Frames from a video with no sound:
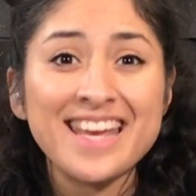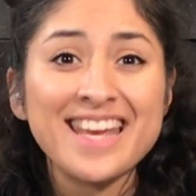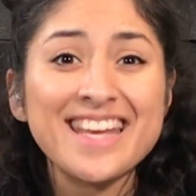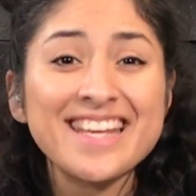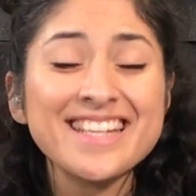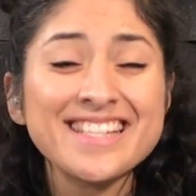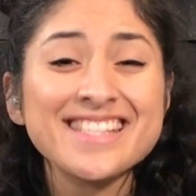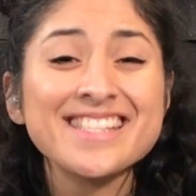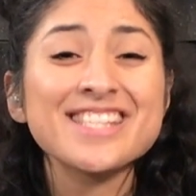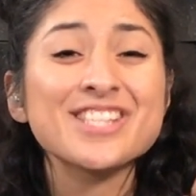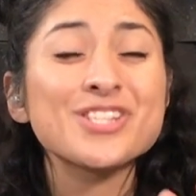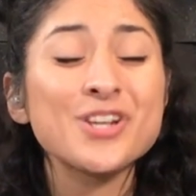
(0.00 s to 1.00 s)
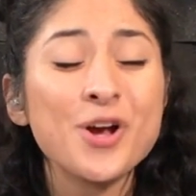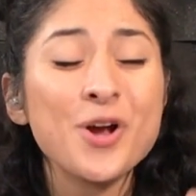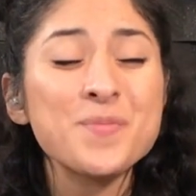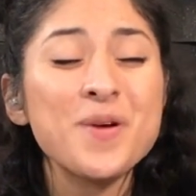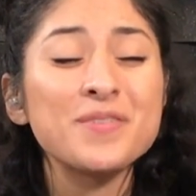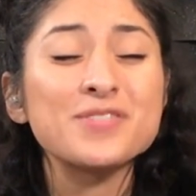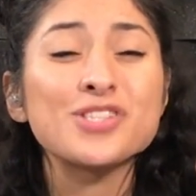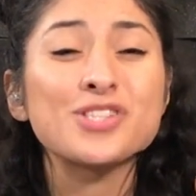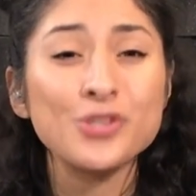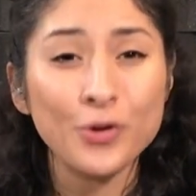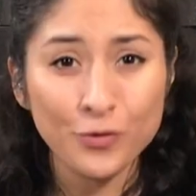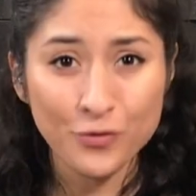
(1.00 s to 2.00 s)
is this term of
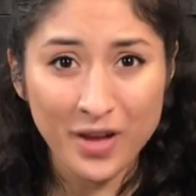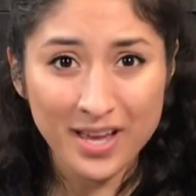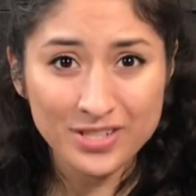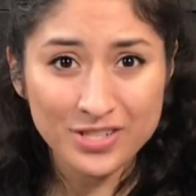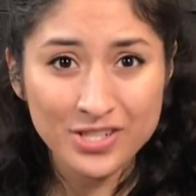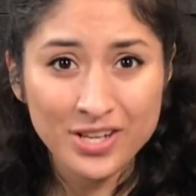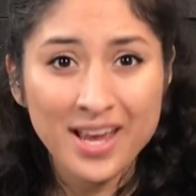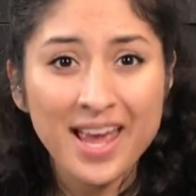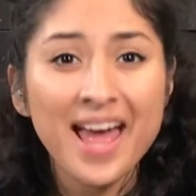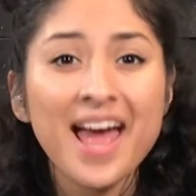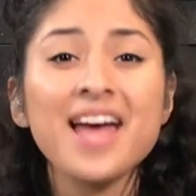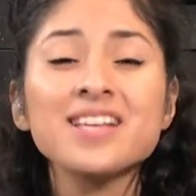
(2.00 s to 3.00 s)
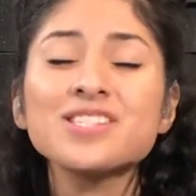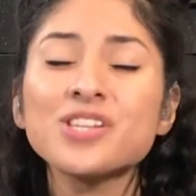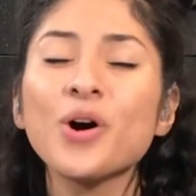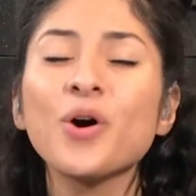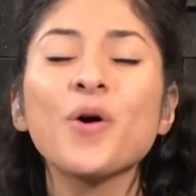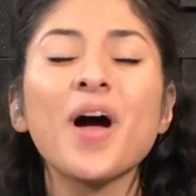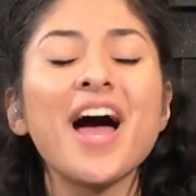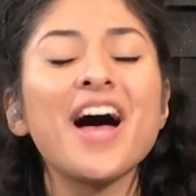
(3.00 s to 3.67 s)
solfege. S-O-L-F-E-G-E.